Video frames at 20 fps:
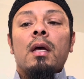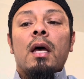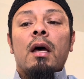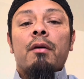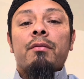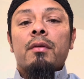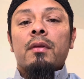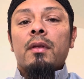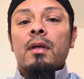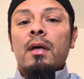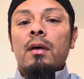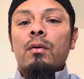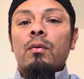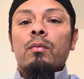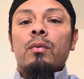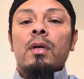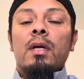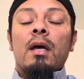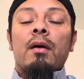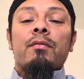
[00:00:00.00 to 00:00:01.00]
After that,
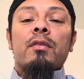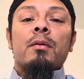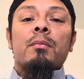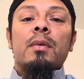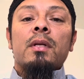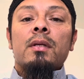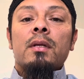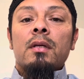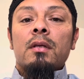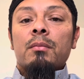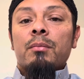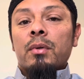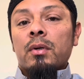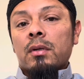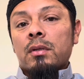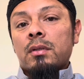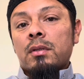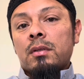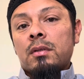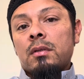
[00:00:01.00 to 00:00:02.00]
we have the Medina
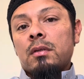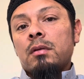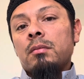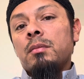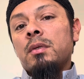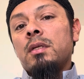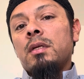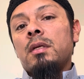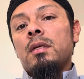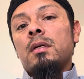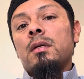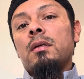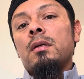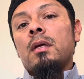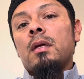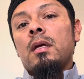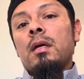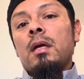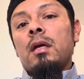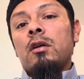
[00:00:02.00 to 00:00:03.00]
books, the Medina
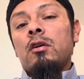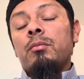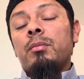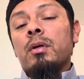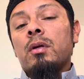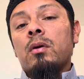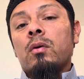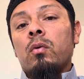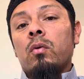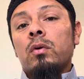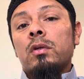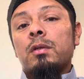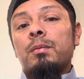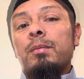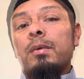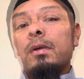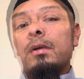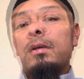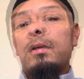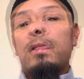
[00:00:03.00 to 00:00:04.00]
Arabic course
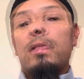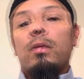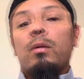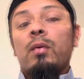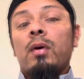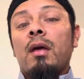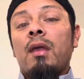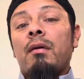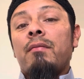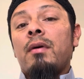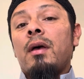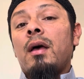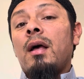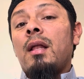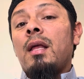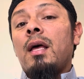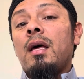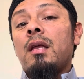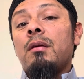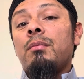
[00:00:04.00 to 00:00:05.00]
books. We have
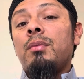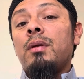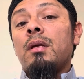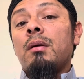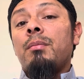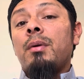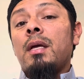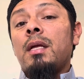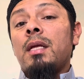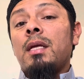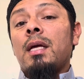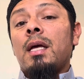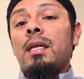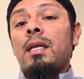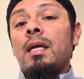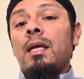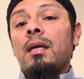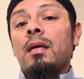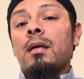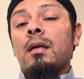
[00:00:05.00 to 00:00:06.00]
Al Arabiya Bayna
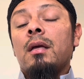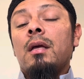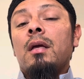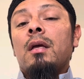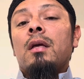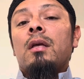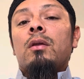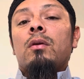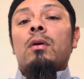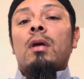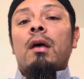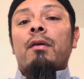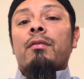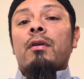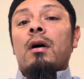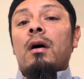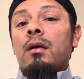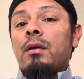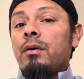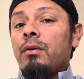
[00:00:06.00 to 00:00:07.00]
Yadayk. You have
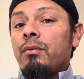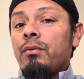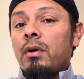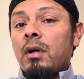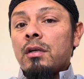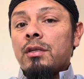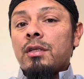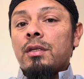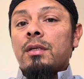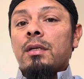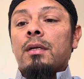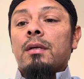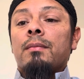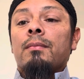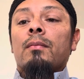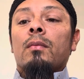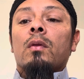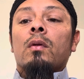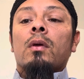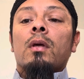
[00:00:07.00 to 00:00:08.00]
Qa'id al-Rashida.
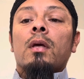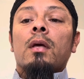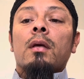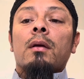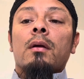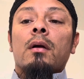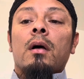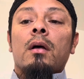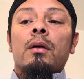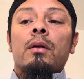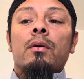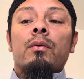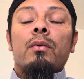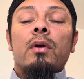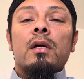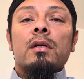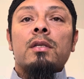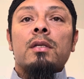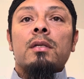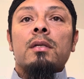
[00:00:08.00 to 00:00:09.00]
Okay, Qa'id
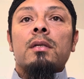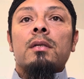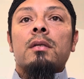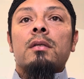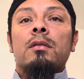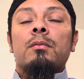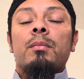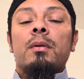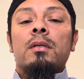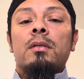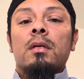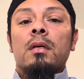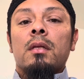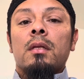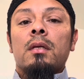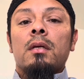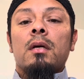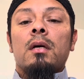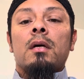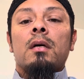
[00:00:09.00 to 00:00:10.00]
al-Rashida is
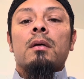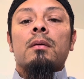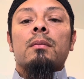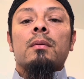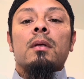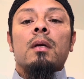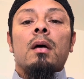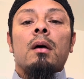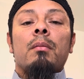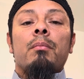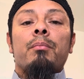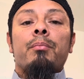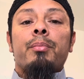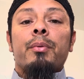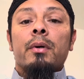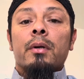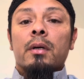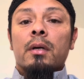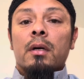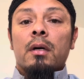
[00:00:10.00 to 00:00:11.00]
basically a
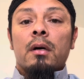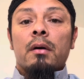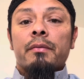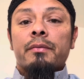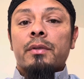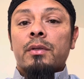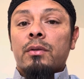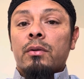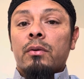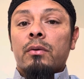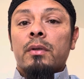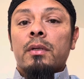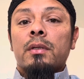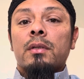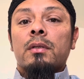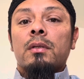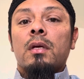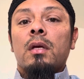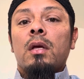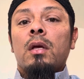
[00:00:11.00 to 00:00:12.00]
book of
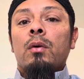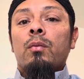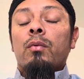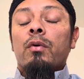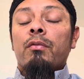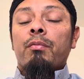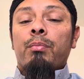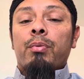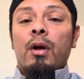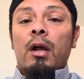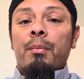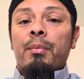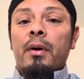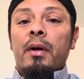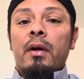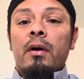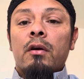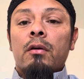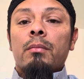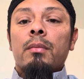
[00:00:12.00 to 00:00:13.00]
stories with proper
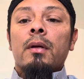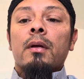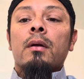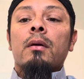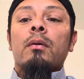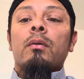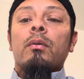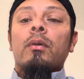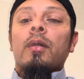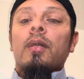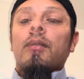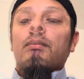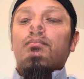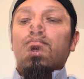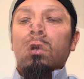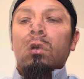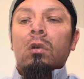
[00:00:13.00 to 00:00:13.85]
Arabic. Okay.